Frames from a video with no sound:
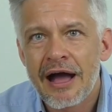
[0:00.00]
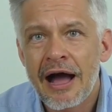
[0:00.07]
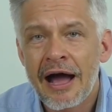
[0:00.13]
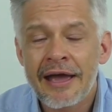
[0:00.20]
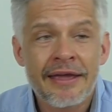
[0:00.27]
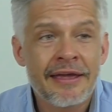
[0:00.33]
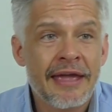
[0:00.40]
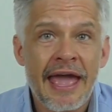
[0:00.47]

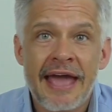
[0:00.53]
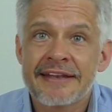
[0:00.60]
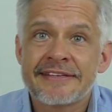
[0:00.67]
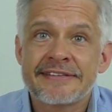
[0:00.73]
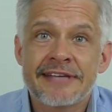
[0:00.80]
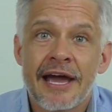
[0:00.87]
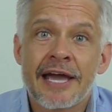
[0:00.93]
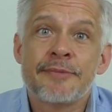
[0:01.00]
I
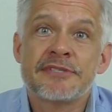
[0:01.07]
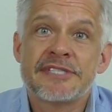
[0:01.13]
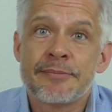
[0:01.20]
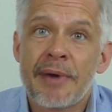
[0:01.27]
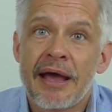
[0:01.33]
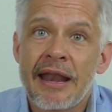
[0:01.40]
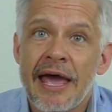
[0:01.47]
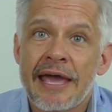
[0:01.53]
had times in
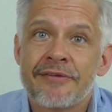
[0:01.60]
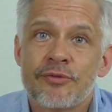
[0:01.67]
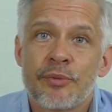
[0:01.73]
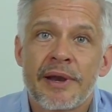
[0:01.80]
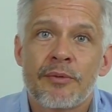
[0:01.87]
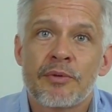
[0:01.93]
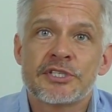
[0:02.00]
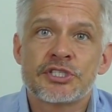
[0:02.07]
my life
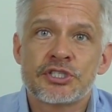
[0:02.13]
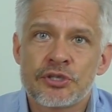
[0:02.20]
when I was